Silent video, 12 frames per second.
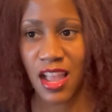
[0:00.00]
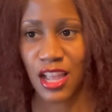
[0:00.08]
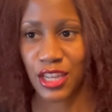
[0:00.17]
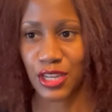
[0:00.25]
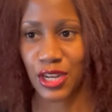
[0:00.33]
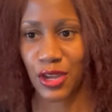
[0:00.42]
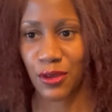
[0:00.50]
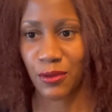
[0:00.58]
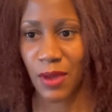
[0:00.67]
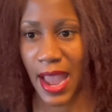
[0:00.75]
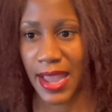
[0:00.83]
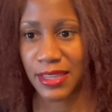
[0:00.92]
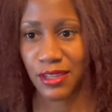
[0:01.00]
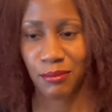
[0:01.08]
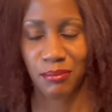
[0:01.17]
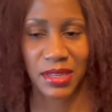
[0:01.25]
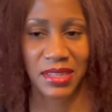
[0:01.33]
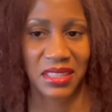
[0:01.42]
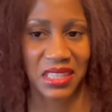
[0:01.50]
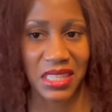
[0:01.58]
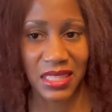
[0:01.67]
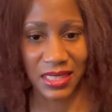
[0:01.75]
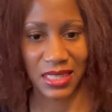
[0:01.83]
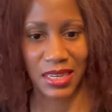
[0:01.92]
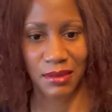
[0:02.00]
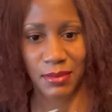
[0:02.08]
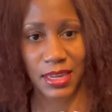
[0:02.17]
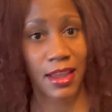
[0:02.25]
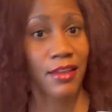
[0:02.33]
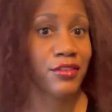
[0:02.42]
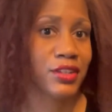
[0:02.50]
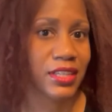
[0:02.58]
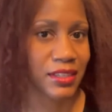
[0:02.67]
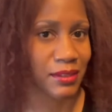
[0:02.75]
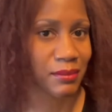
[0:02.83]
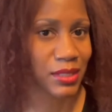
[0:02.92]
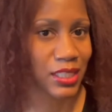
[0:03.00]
you know, I could be 60 and be covered in them.